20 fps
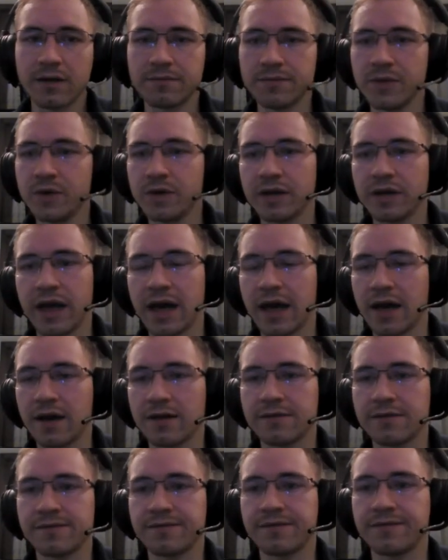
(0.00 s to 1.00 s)
You can
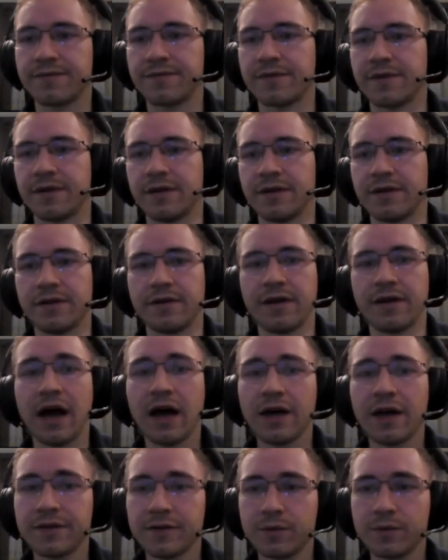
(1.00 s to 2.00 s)
have
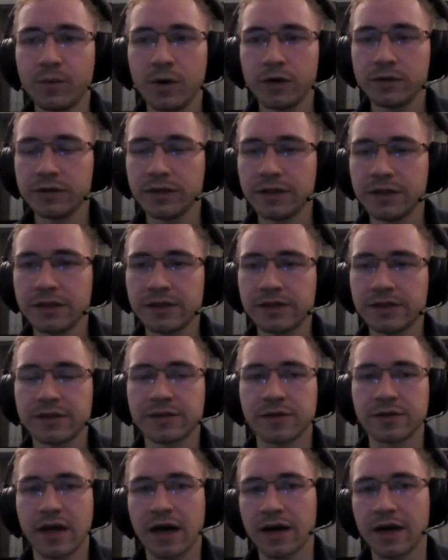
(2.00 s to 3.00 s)
other
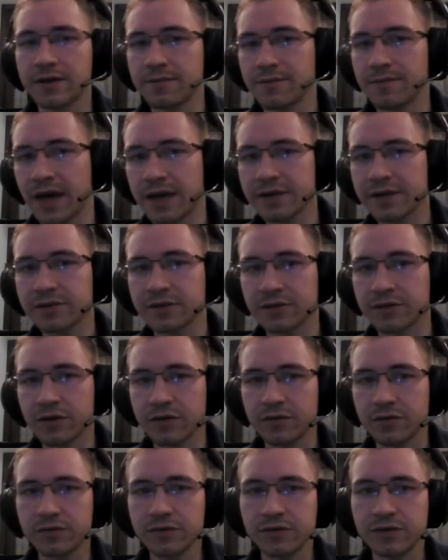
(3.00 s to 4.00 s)
wallets, other
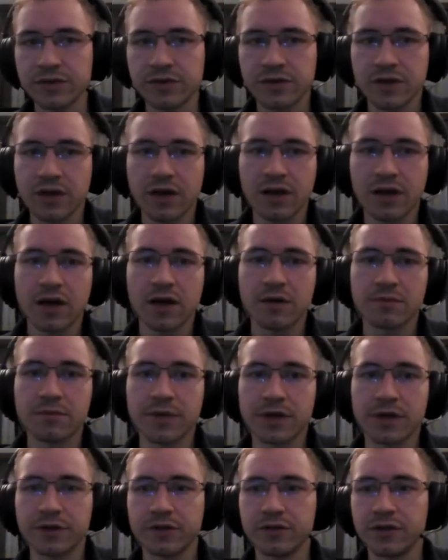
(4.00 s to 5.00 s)
masternodes,
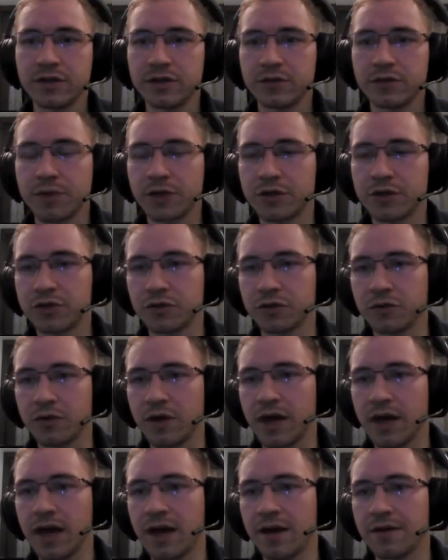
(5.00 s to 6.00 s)
but you need to make sure
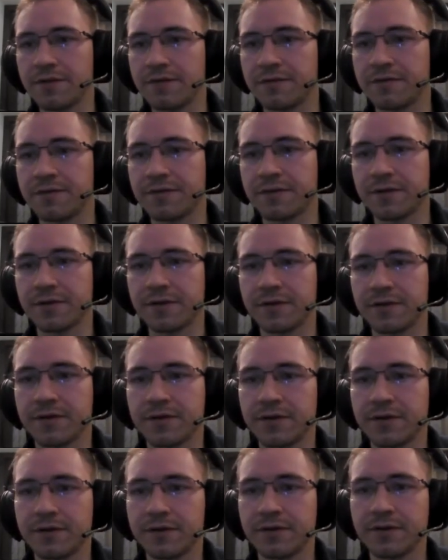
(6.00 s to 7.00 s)
you have
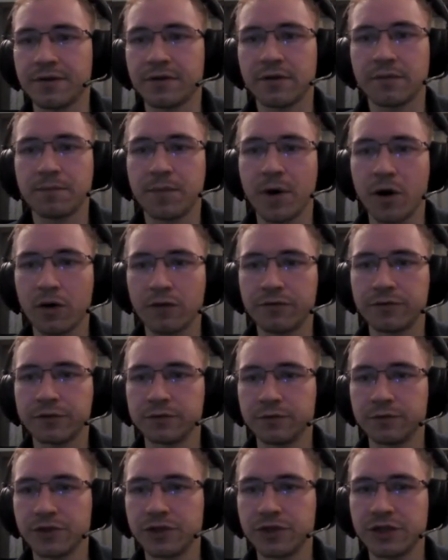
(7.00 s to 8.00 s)
a powerful
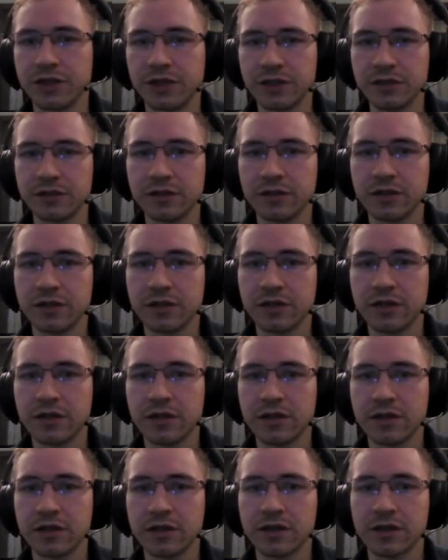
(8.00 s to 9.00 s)
machine
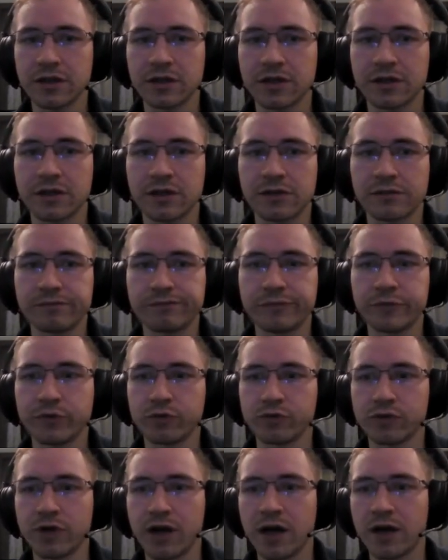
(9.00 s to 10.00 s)

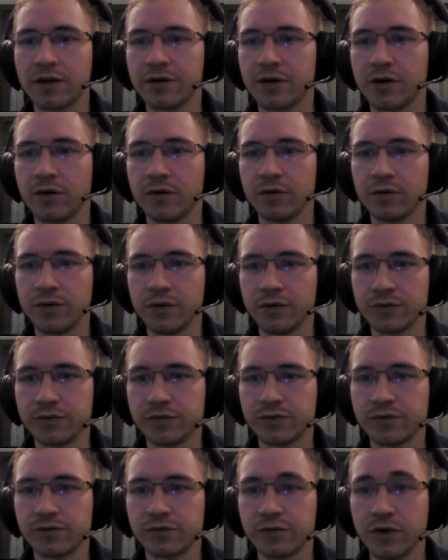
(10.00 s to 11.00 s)
to run all
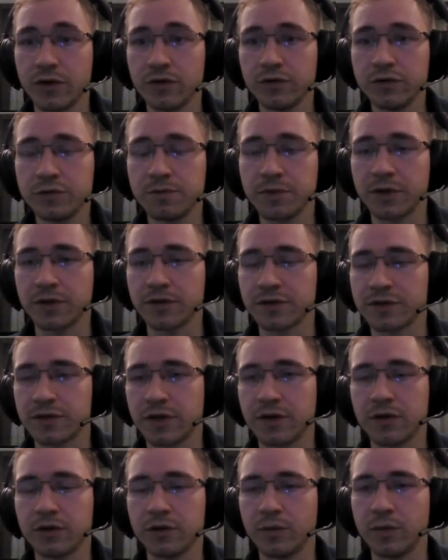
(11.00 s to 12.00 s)
those nodes, because
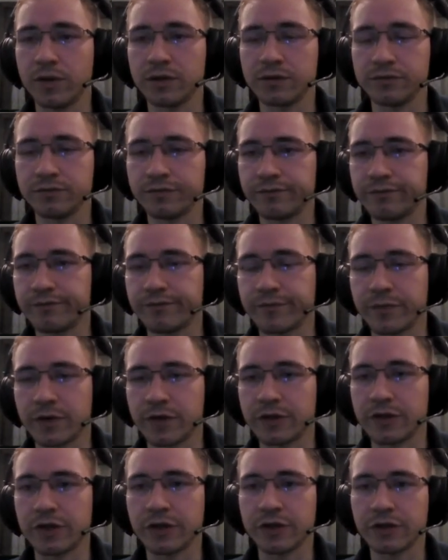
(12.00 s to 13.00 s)
they all will,
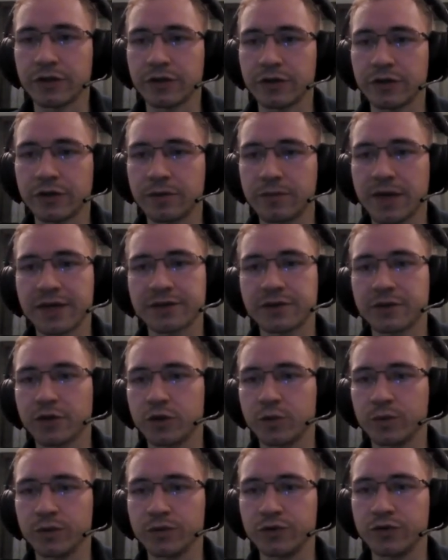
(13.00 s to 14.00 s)
the
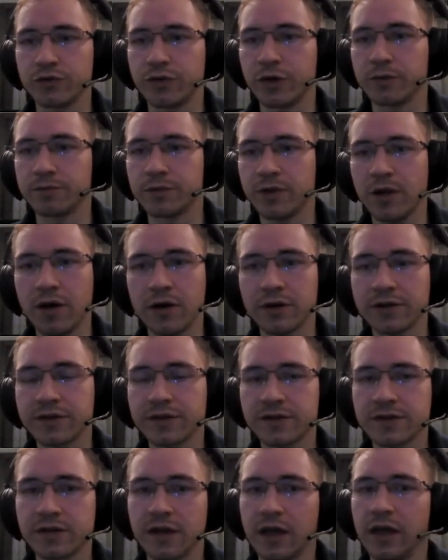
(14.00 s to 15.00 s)
masternode will generate
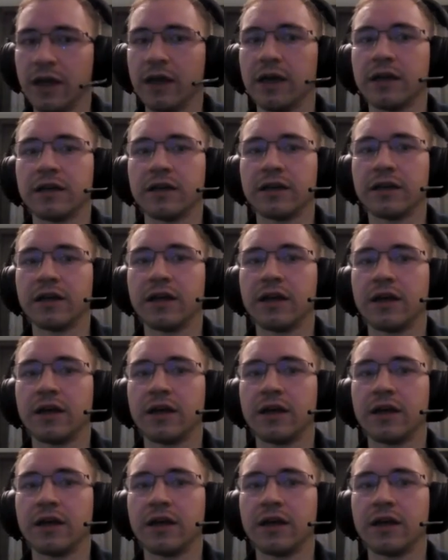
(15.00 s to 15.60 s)
blocks, and